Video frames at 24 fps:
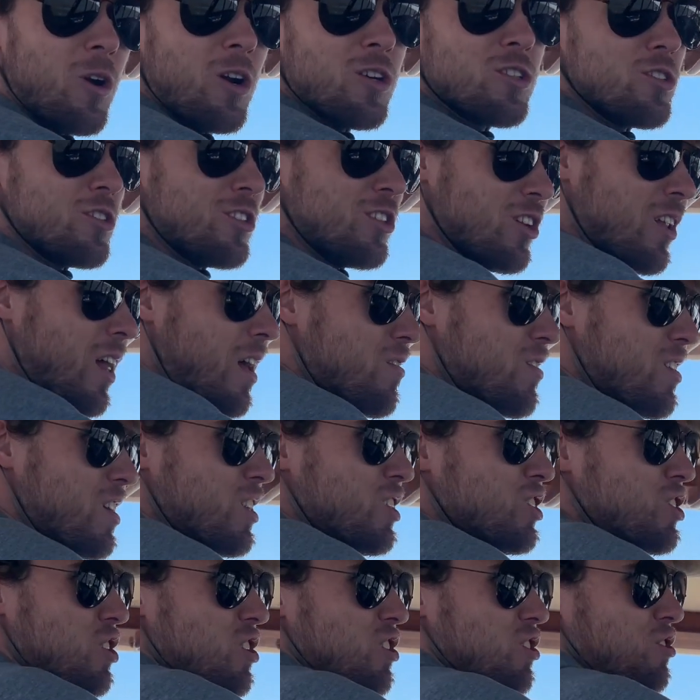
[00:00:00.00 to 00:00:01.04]
we're also still having
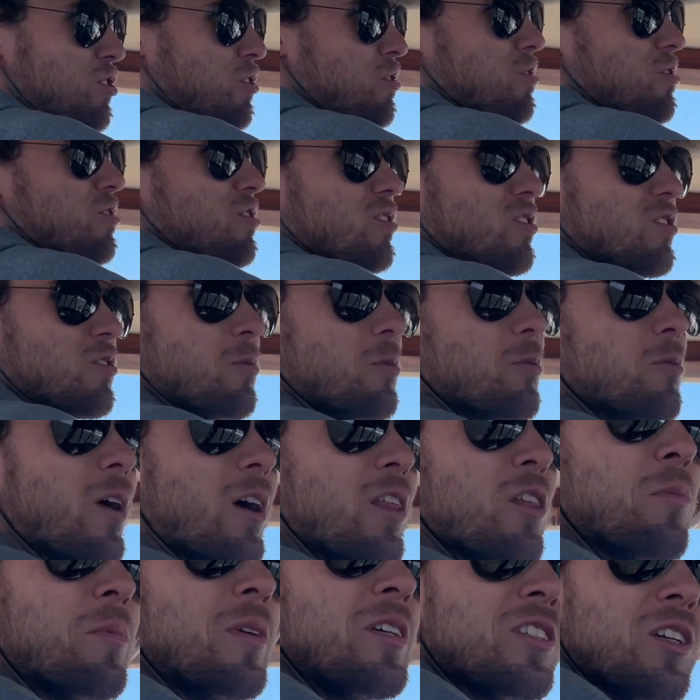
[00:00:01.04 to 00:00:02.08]
engine issues, so we'd
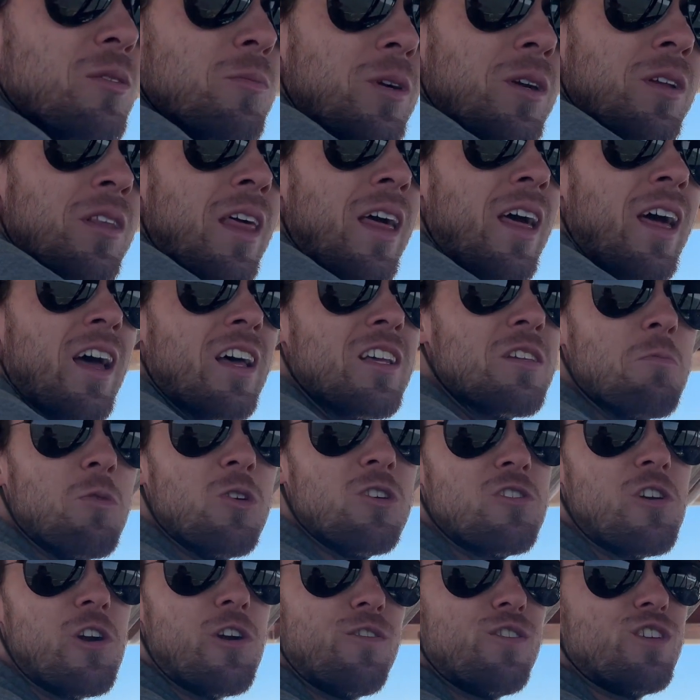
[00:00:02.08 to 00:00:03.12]
rather be somewhere that has more
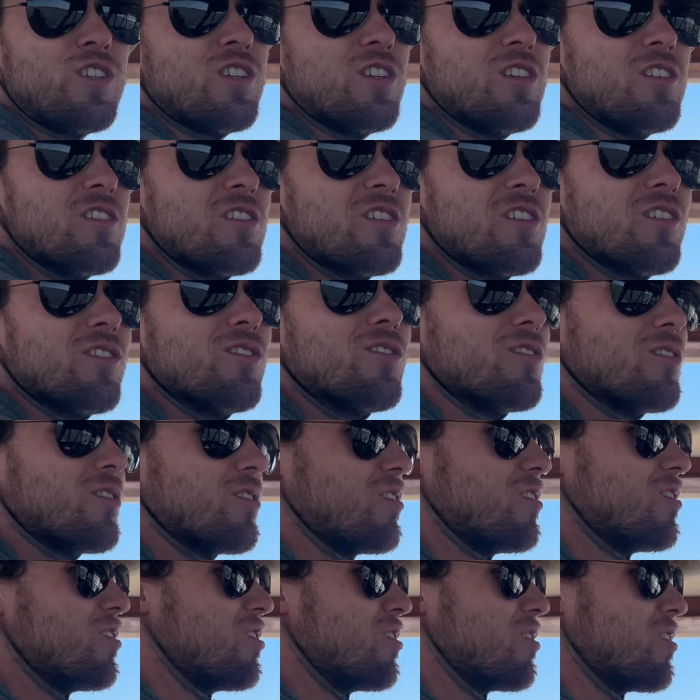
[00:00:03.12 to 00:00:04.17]
services
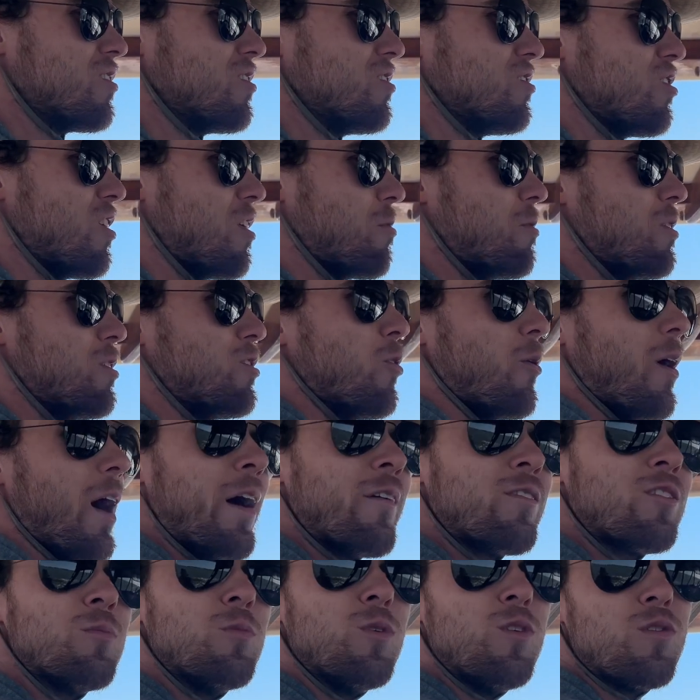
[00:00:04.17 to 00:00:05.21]
so that we don't
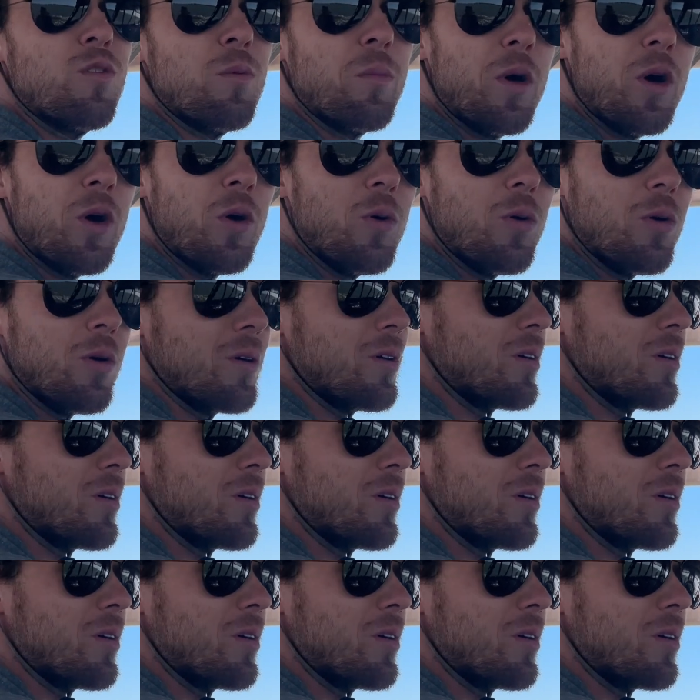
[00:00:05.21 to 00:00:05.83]
have to move the boat.